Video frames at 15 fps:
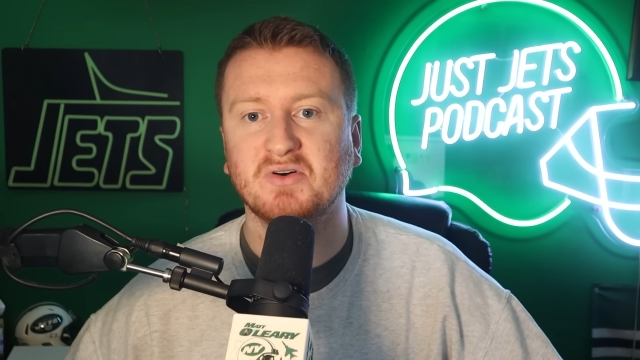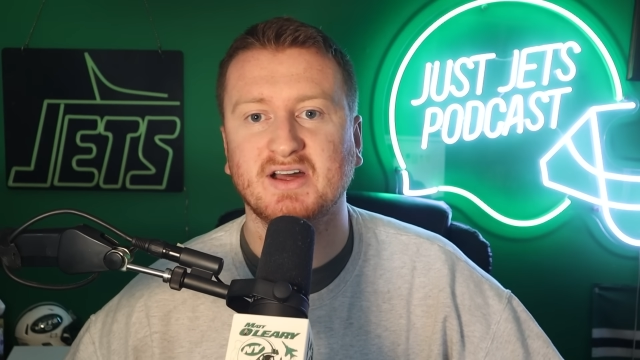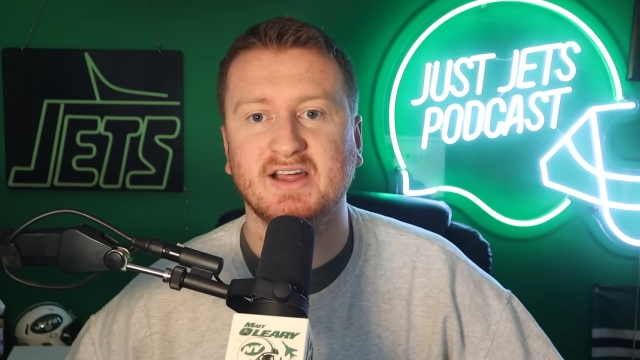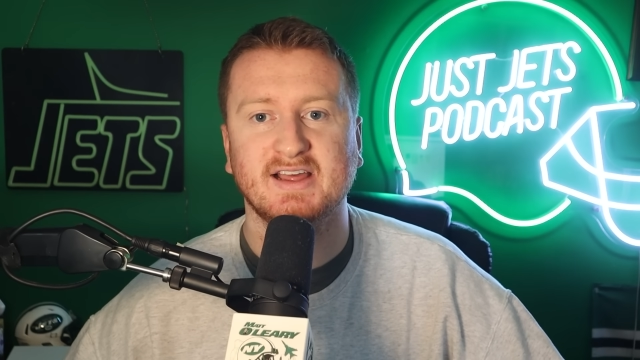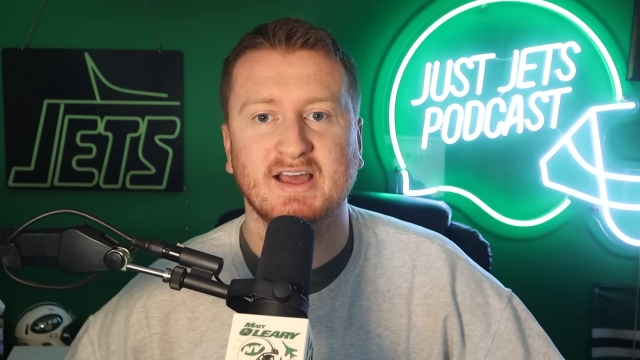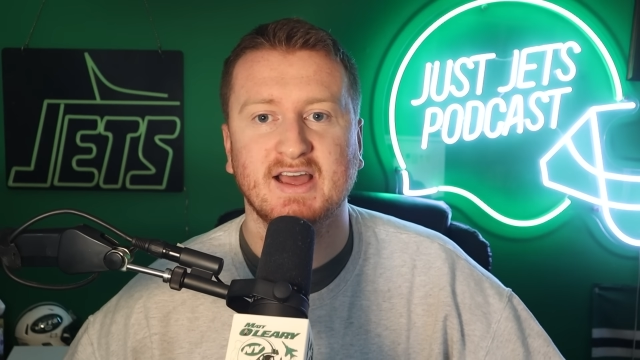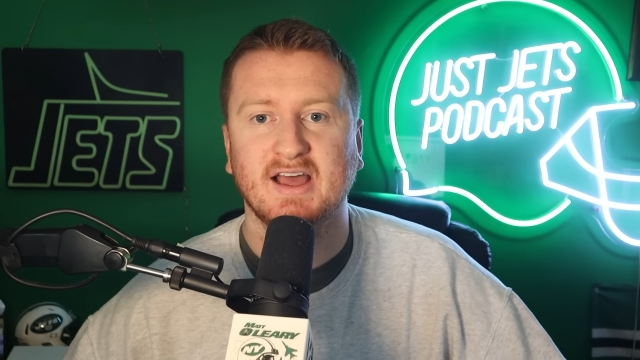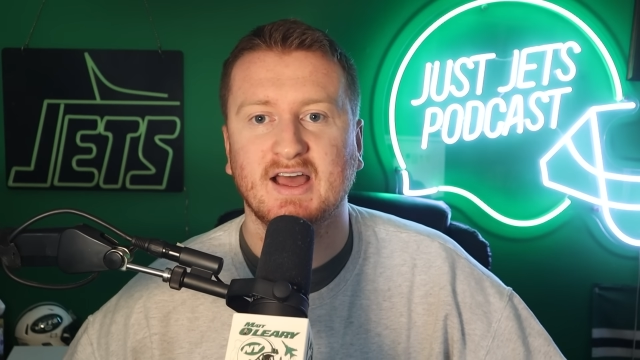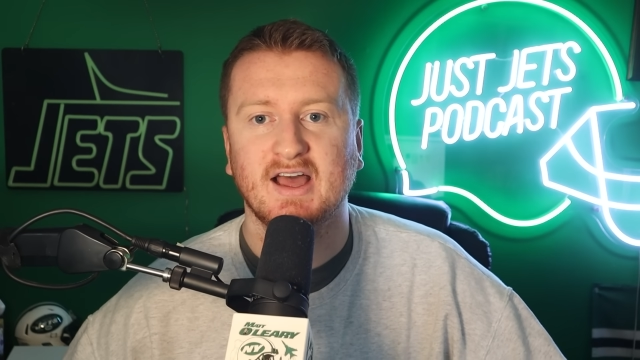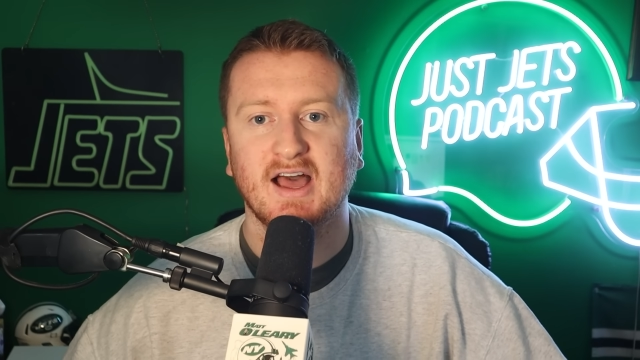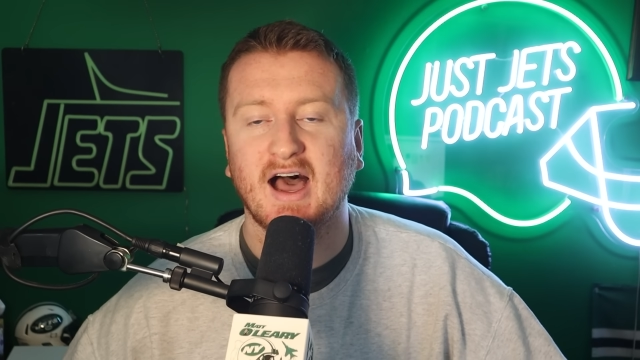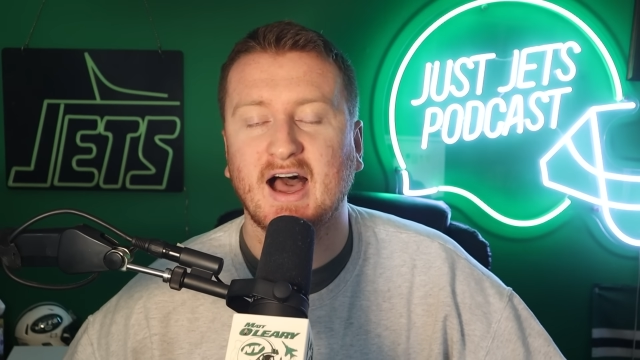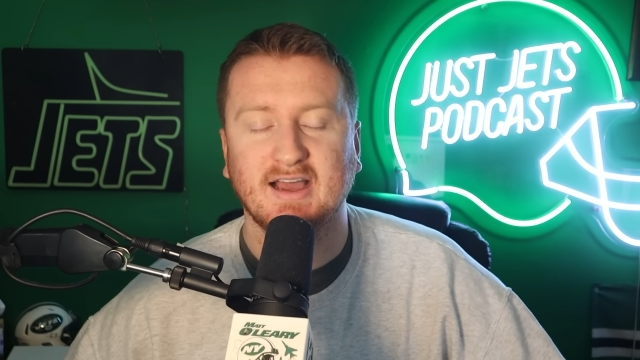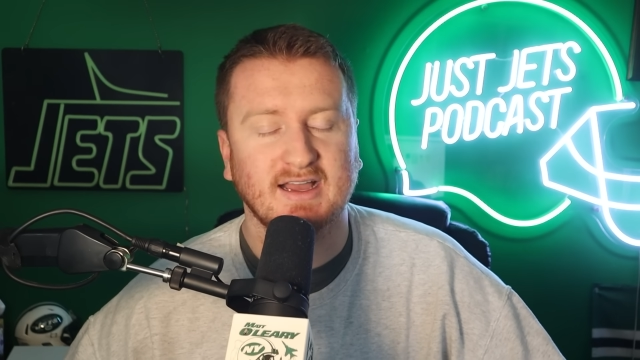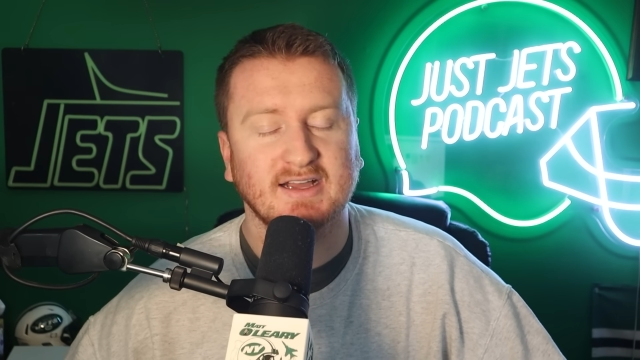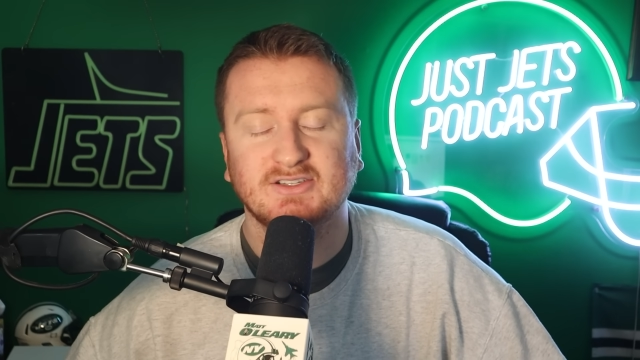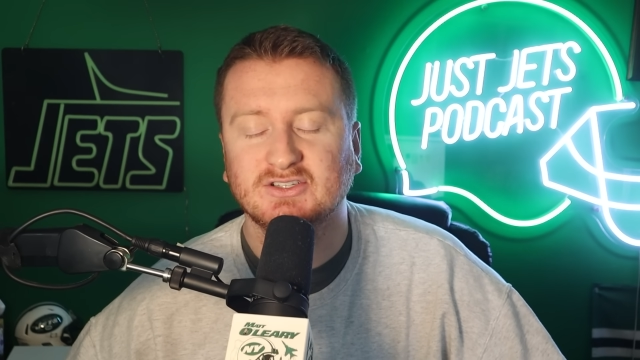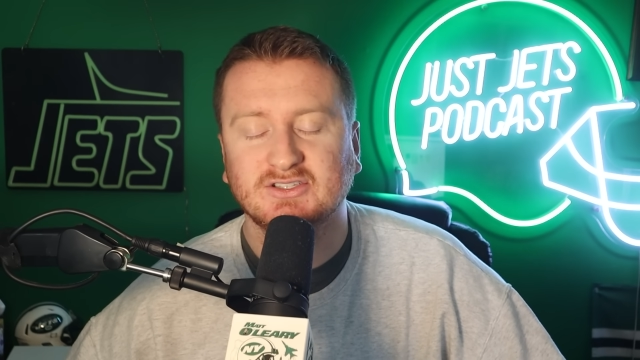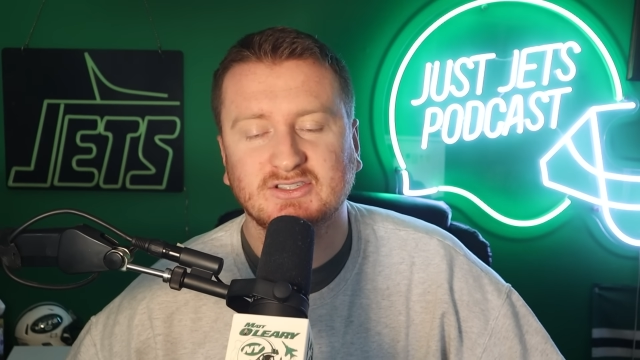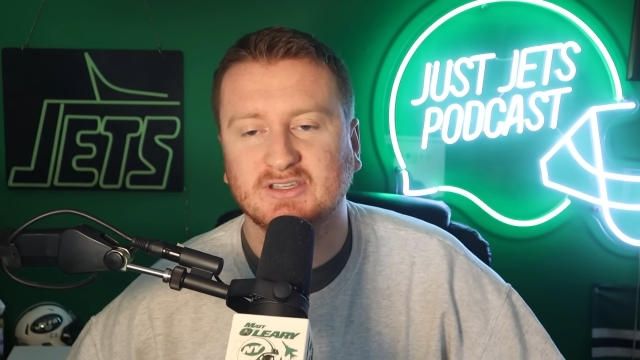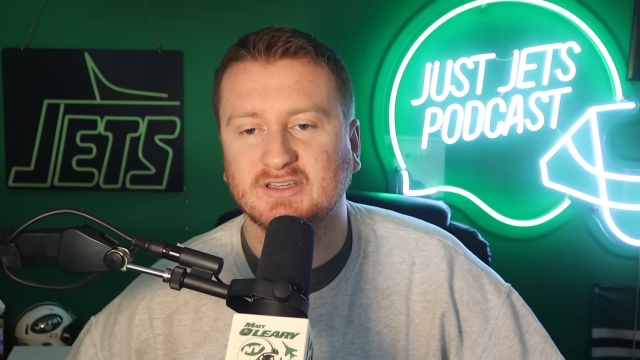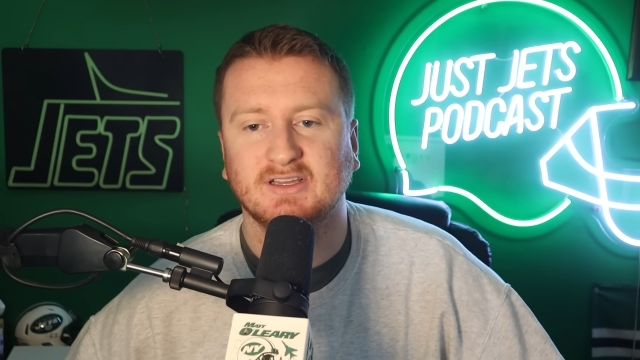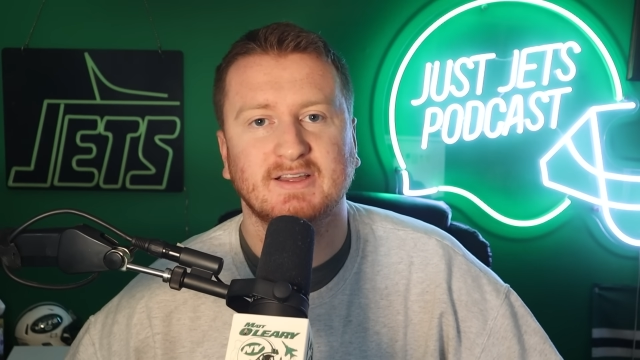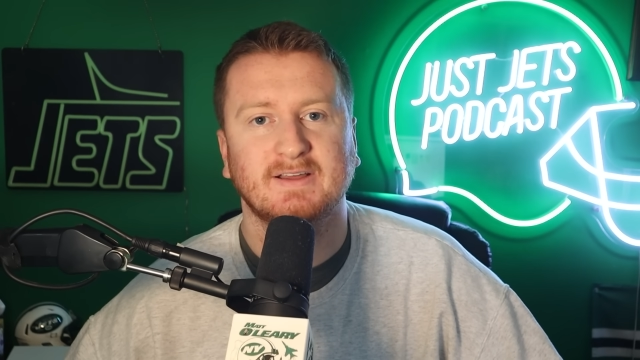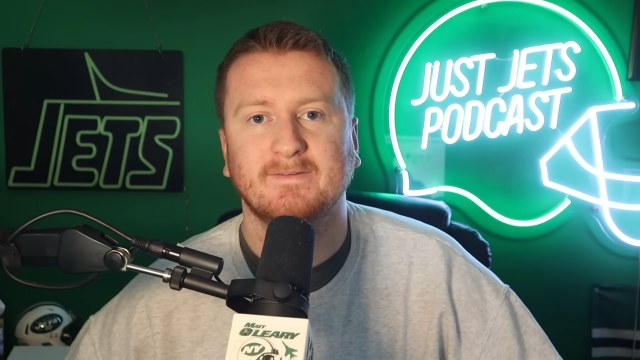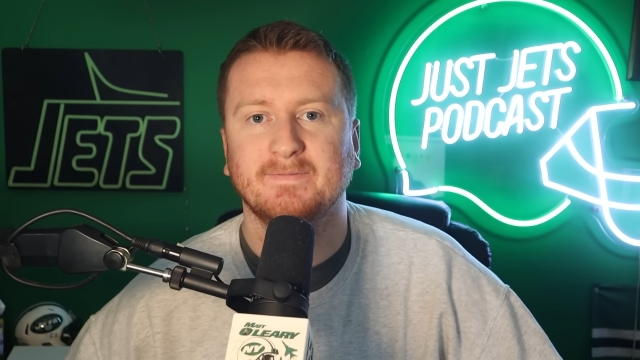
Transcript: but I, I just,